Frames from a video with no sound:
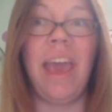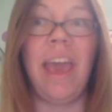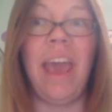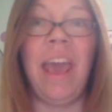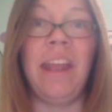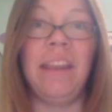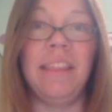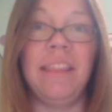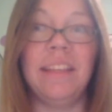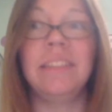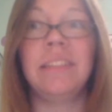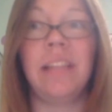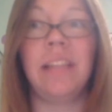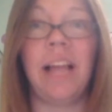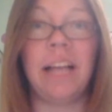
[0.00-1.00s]
And this
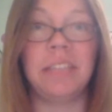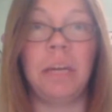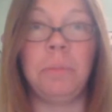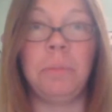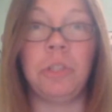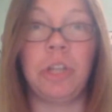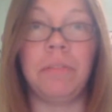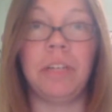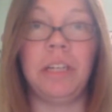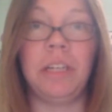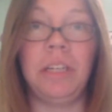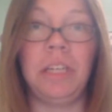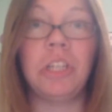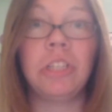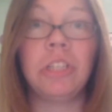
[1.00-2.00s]
is the last time you're ever
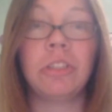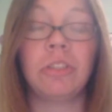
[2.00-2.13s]
going to hear it.